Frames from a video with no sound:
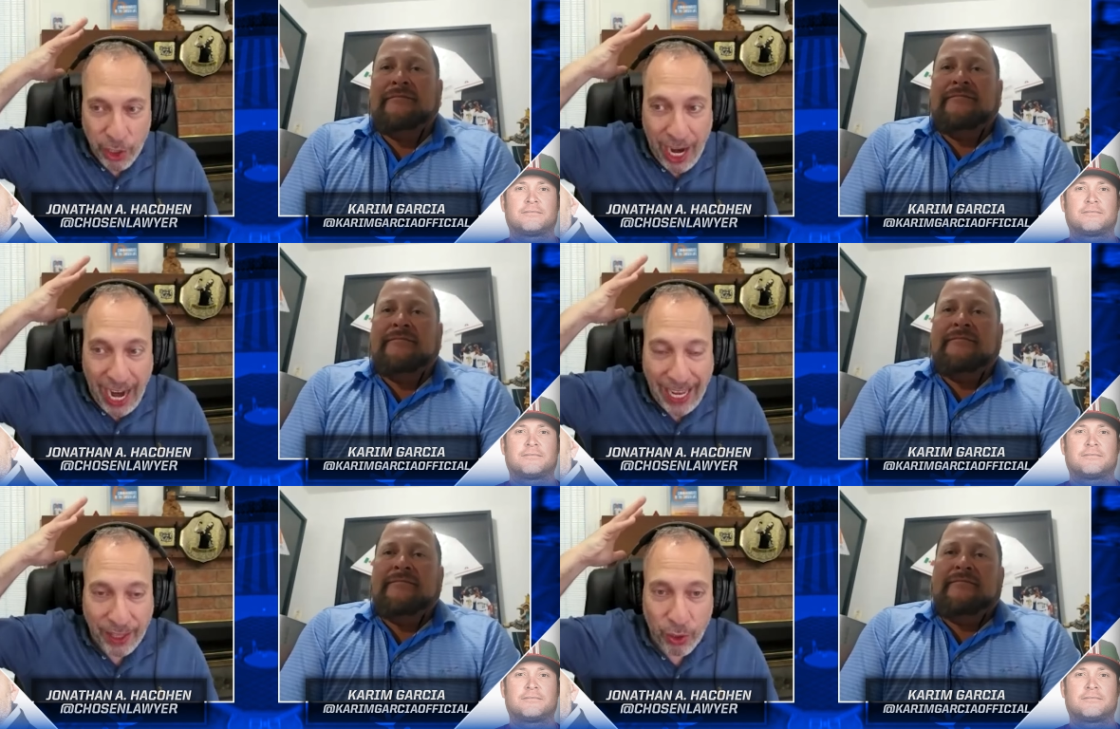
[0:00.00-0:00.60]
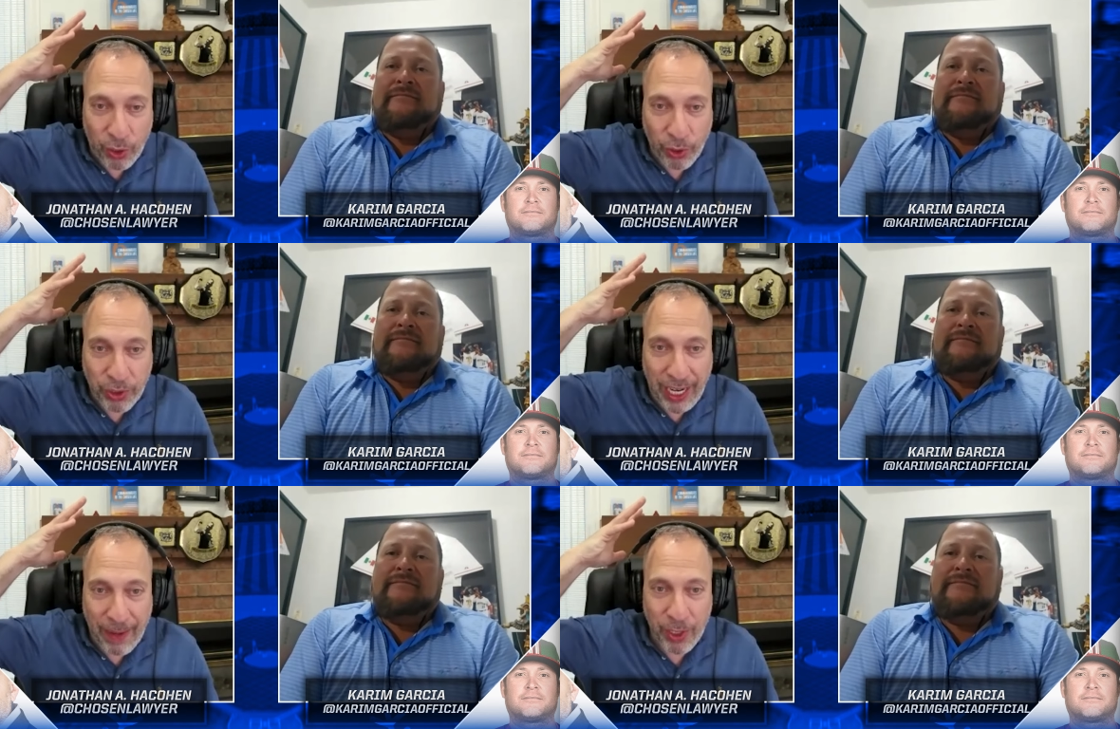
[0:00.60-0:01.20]
Speaker 1: hat the whole
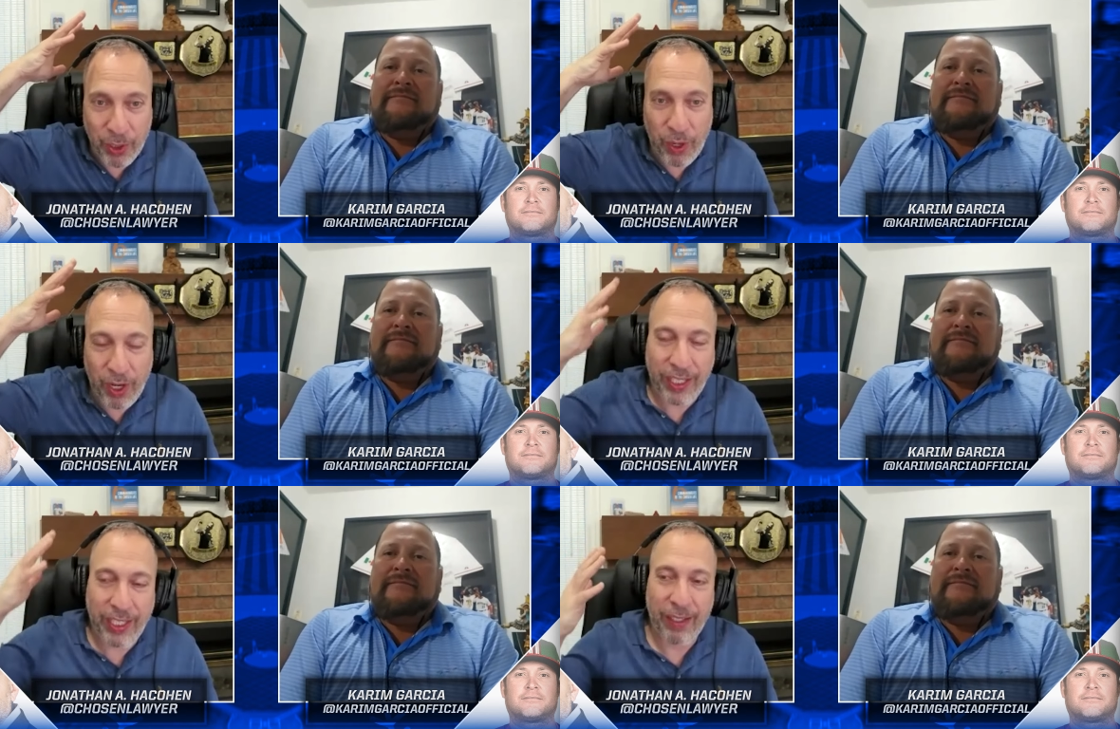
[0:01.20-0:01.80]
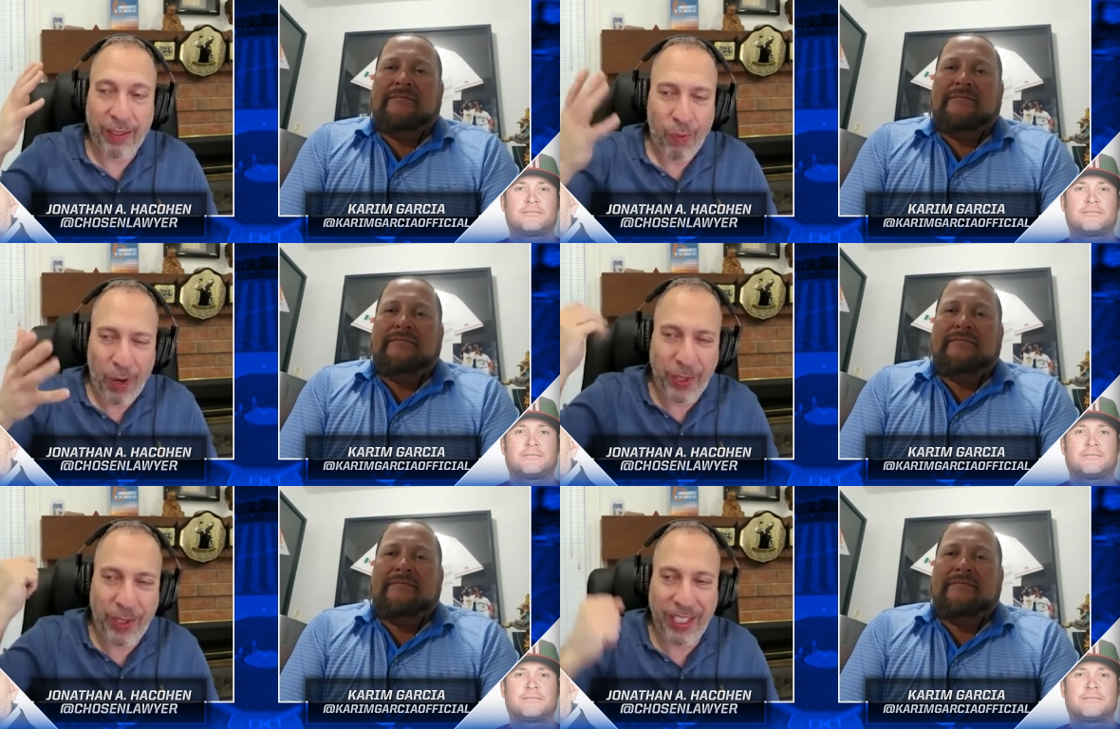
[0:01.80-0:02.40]
time when you walk in. Why do
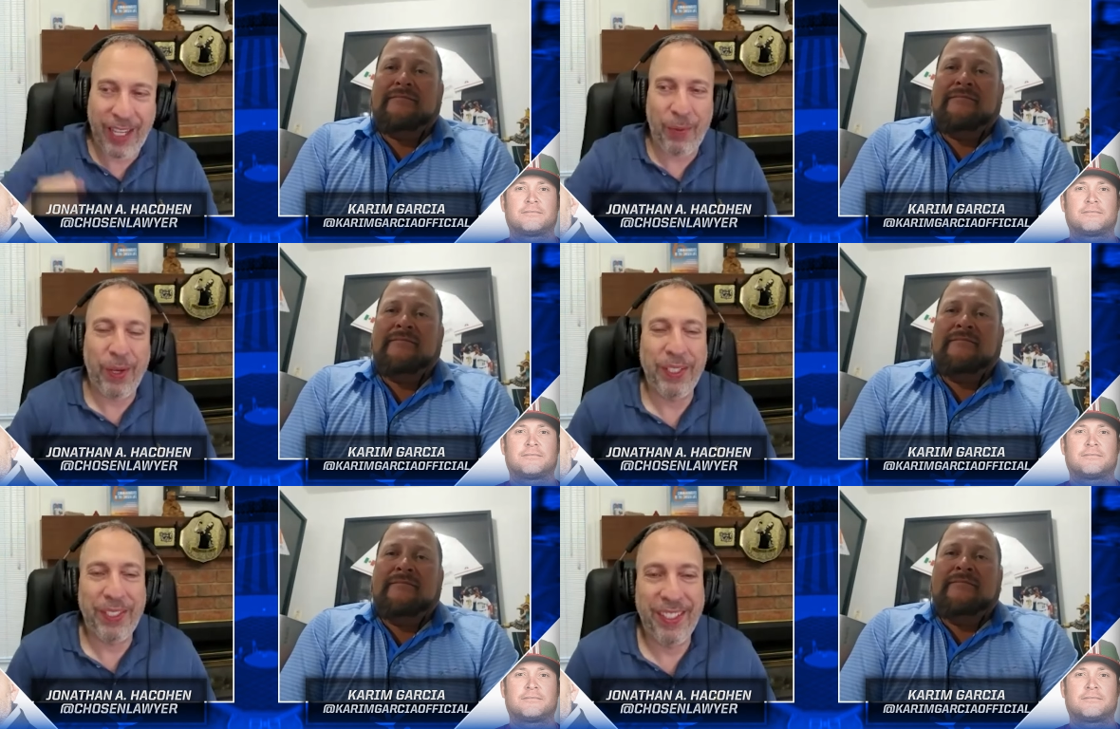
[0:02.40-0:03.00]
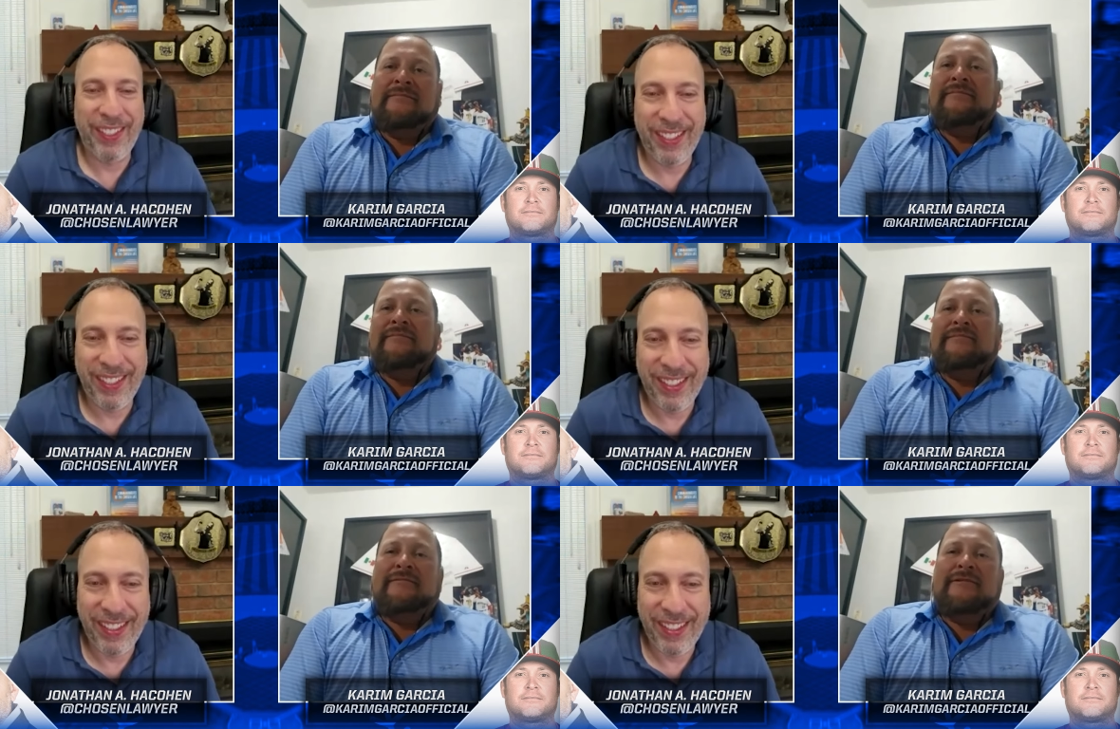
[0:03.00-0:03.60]
you think that was?
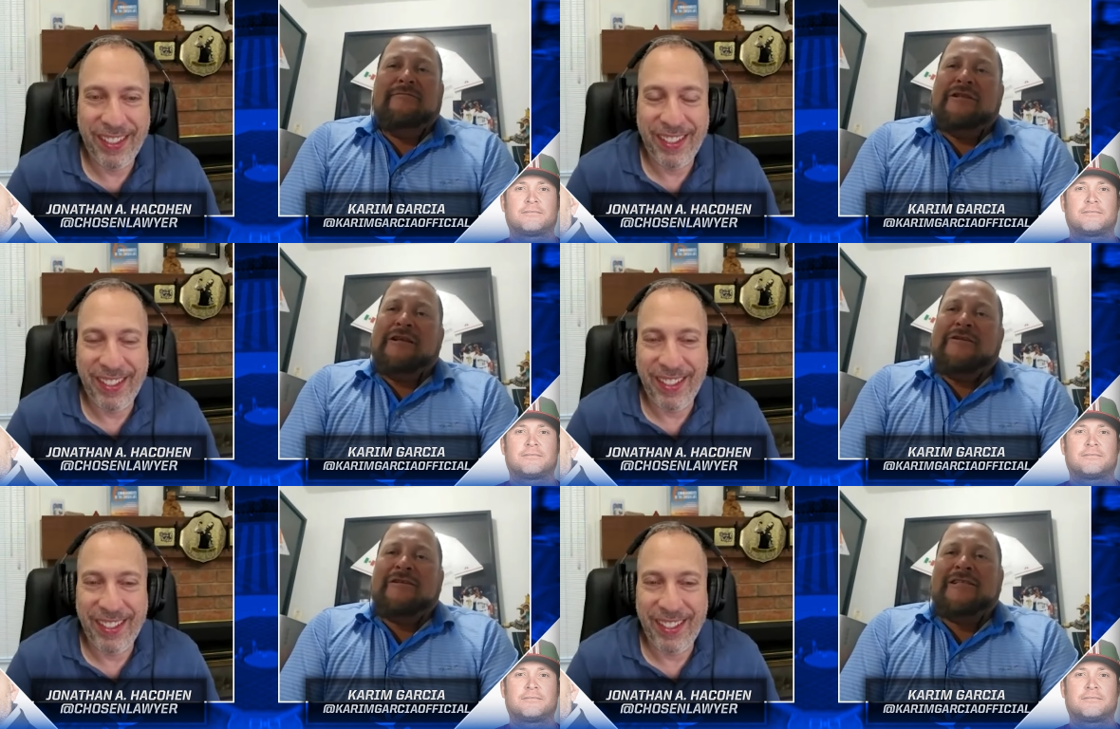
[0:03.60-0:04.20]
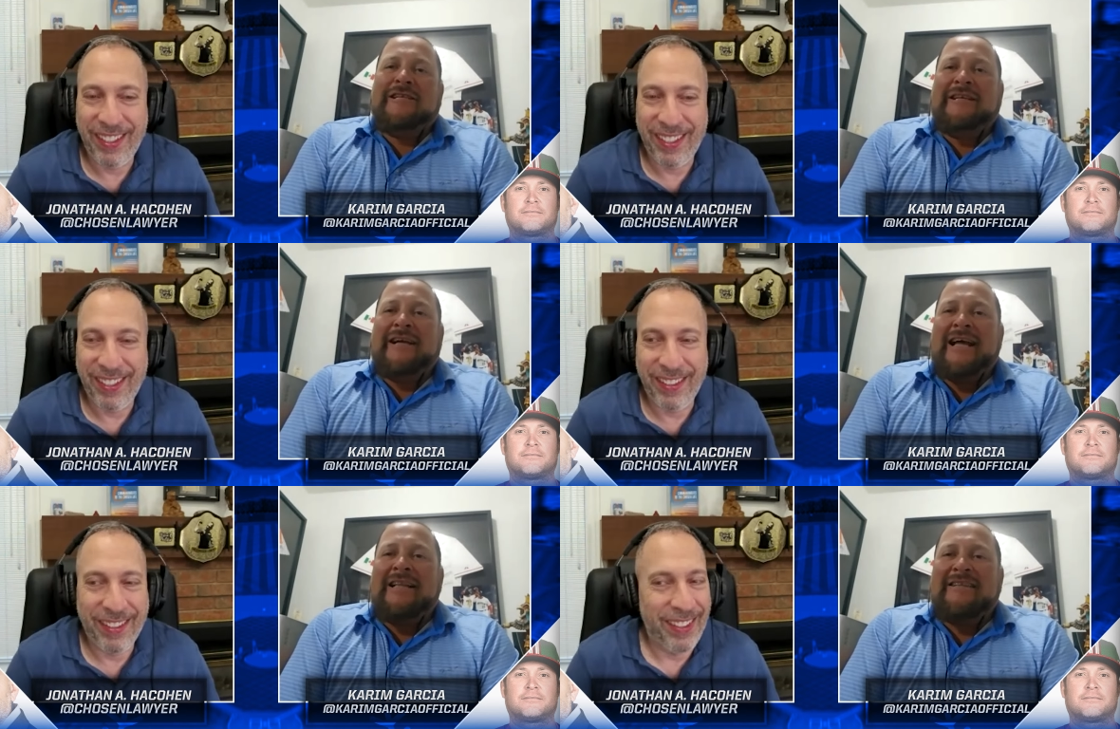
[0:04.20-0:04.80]
Speaker 2: Well, they're going to steal the
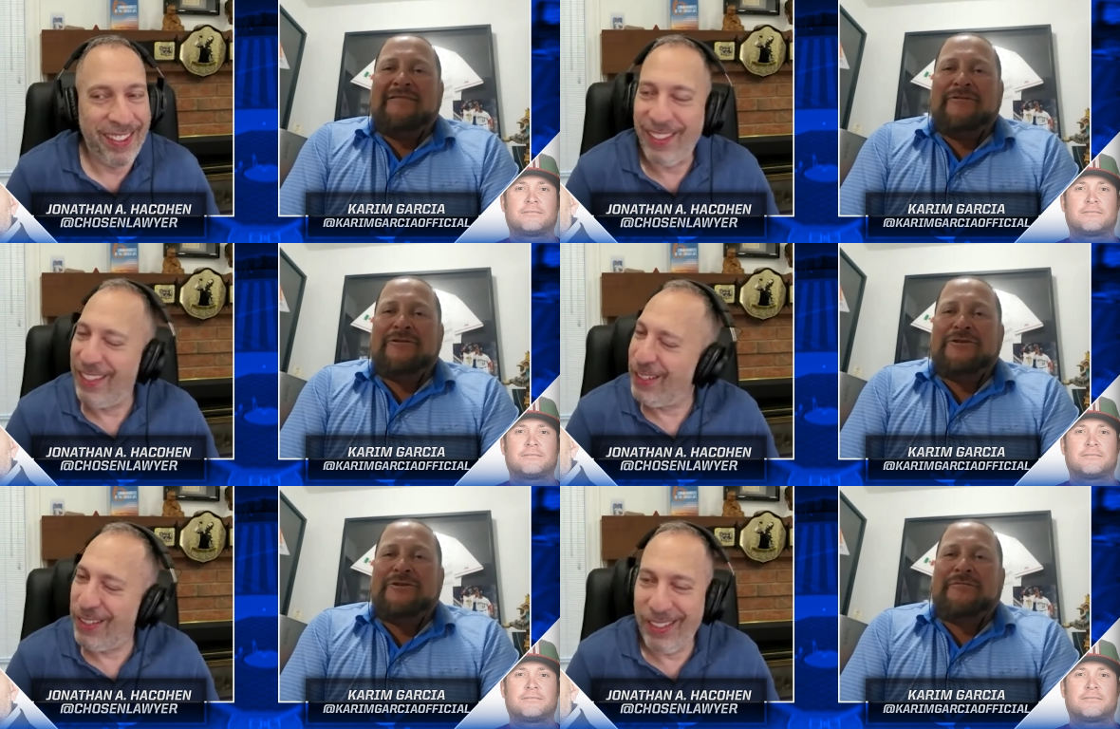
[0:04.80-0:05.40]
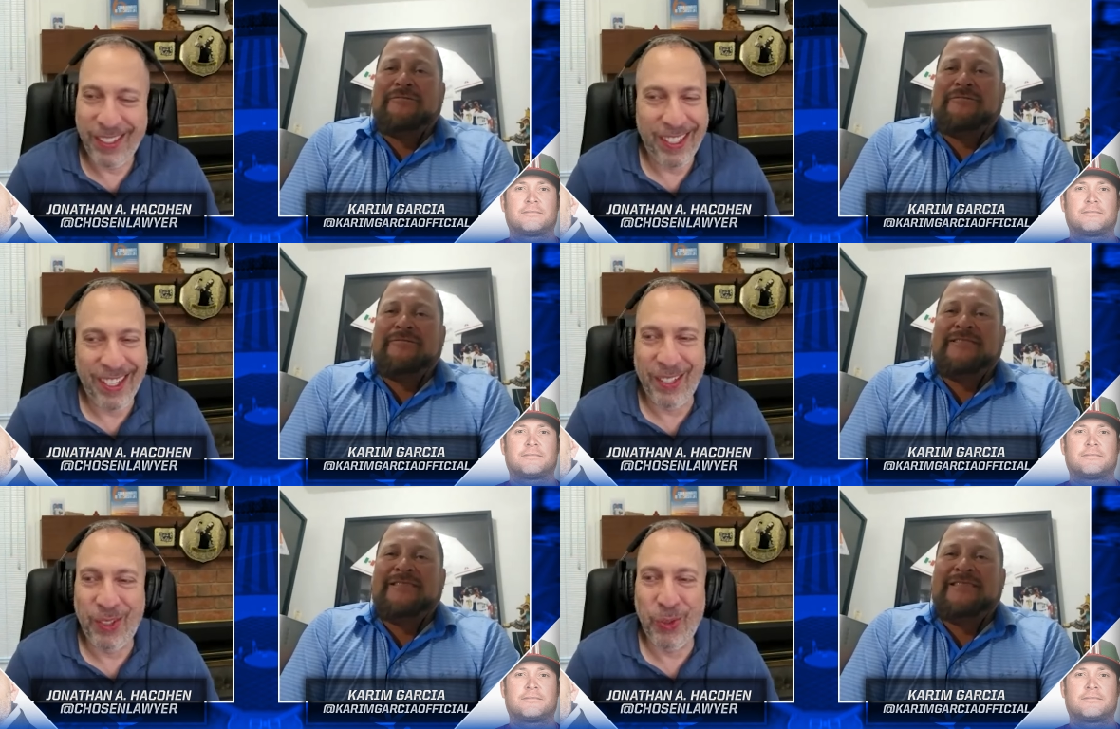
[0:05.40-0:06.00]
hat for sure.
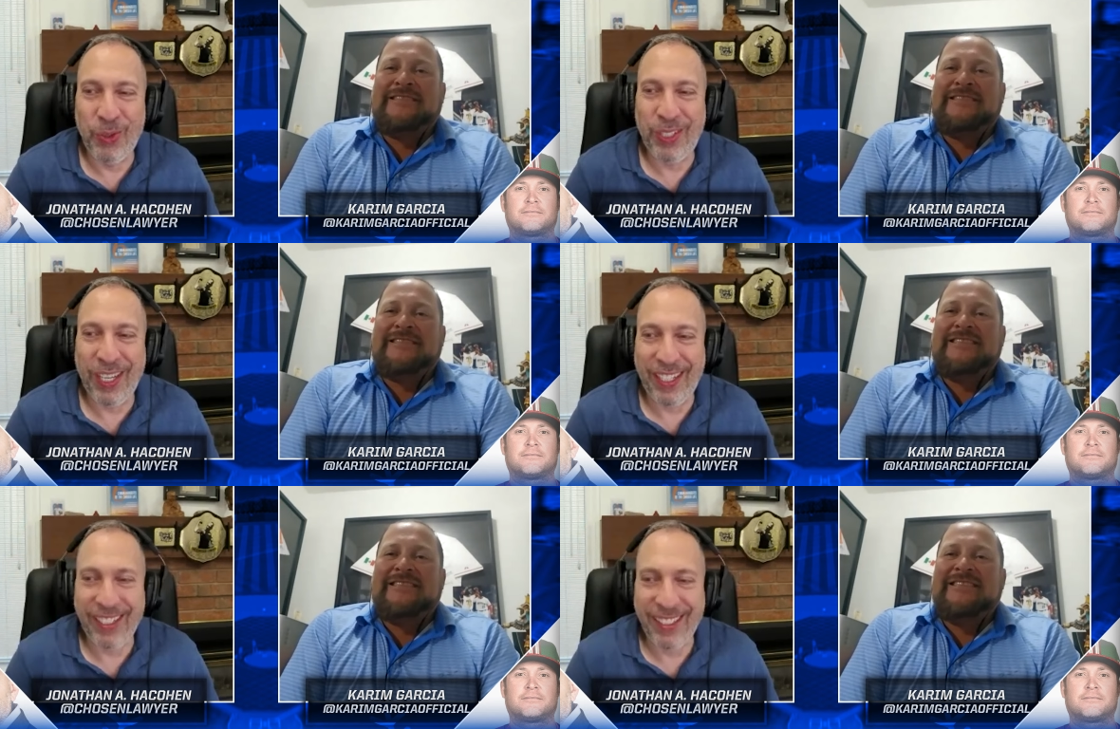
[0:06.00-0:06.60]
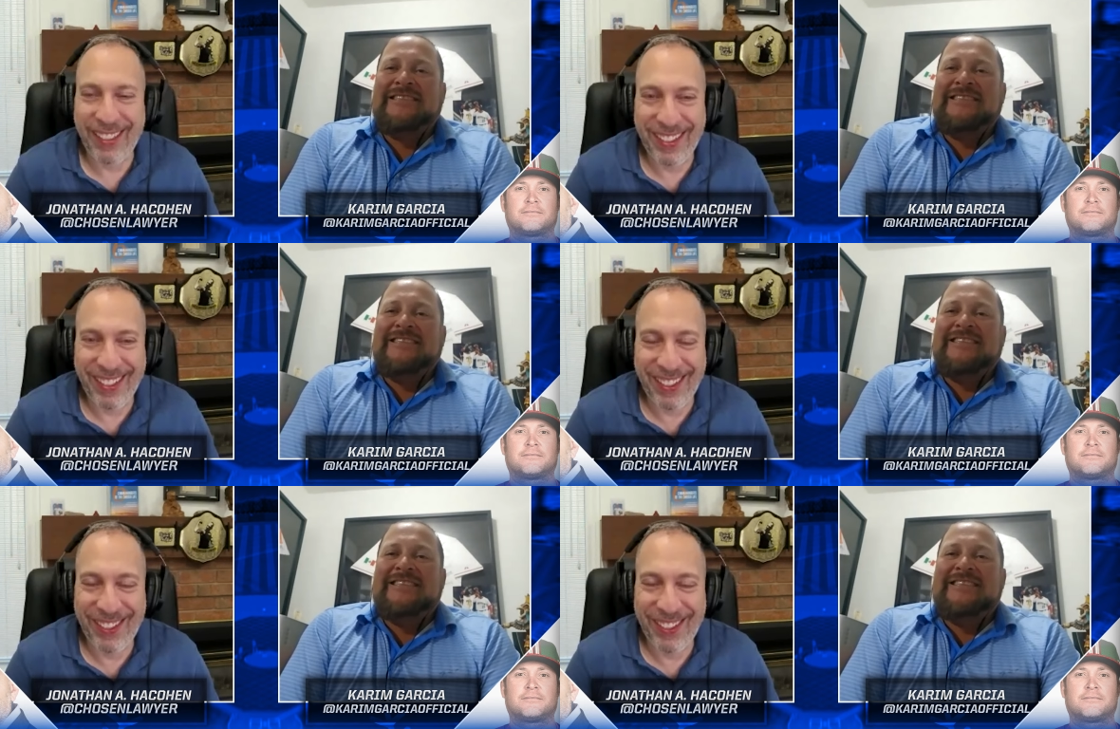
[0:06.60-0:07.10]
Speaker 1: In 2 seconds.